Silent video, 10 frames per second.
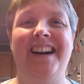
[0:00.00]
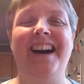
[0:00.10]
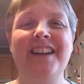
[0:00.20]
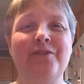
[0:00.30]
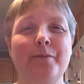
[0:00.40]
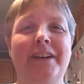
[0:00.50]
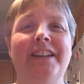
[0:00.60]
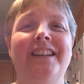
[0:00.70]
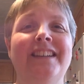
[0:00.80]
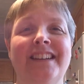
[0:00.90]
Hi
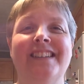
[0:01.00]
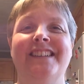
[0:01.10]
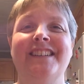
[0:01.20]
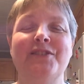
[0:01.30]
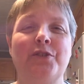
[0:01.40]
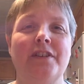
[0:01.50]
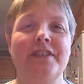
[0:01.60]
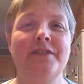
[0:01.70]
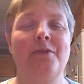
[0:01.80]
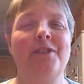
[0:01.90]
everybody, it's
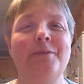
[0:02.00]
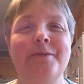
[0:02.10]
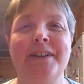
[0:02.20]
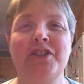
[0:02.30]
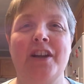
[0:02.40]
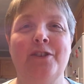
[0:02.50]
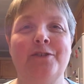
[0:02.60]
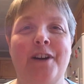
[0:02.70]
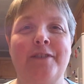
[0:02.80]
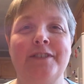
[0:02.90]
Chris. Welcome to my channel,
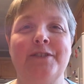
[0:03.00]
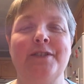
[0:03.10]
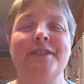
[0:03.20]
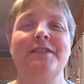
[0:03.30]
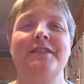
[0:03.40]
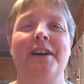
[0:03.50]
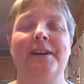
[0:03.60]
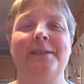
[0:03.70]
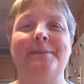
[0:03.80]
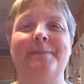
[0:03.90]
Crafting Chris.
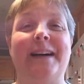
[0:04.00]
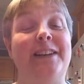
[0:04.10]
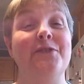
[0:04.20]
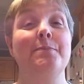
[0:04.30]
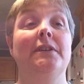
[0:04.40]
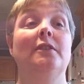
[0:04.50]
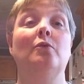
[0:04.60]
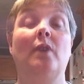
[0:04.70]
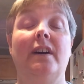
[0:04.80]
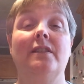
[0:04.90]
I know it's been a
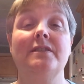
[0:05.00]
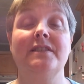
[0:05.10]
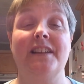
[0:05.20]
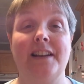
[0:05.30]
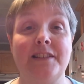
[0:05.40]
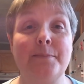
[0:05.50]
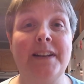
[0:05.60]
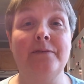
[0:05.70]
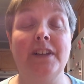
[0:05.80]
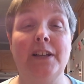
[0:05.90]
little while since I last
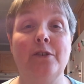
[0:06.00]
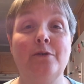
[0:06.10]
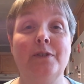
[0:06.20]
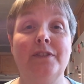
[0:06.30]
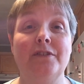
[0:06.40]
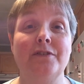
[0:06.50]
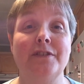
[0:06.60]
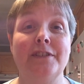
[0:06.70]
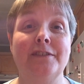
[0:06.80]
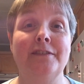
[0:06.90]
made a video, and there's
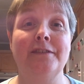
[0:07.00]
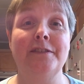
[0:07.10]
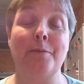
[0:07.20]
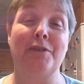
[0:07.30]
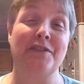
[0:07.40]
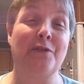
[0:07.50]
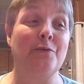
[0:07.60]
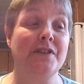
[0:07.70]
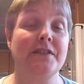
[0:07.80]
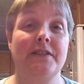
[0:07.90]
a number of
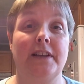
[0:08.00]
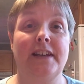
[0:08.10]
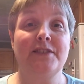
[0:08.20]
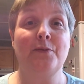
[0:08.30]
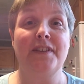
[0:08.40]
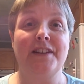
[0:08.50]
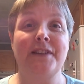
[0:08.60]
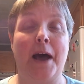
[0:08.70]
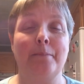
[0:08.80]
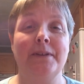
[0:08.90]
different reasons, I guess, why that's
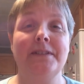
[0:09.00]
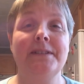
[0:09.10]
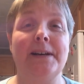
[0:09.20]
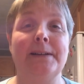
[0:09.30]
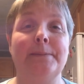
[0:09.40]
happened.